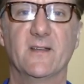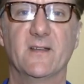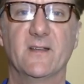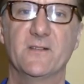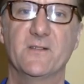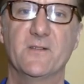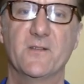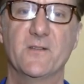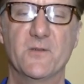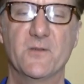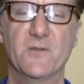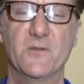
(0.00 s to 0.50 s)

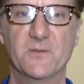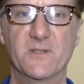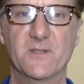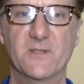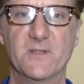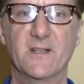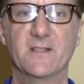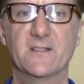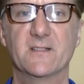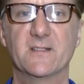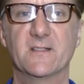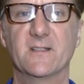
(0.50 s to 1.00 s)
knows
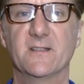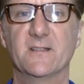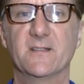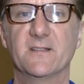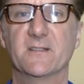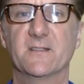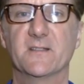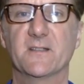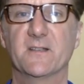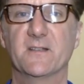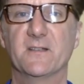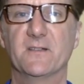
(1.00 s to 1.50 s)
that it's
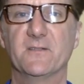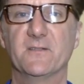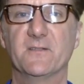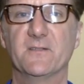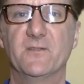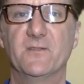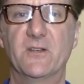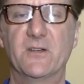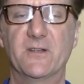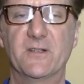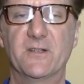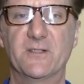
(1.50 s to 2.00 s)

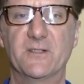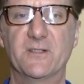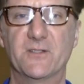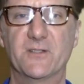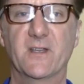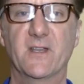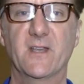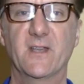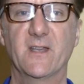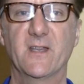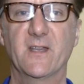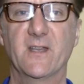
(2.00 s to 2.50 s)
very
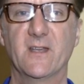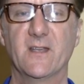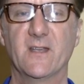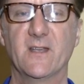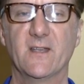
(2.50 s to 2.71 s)
tricky,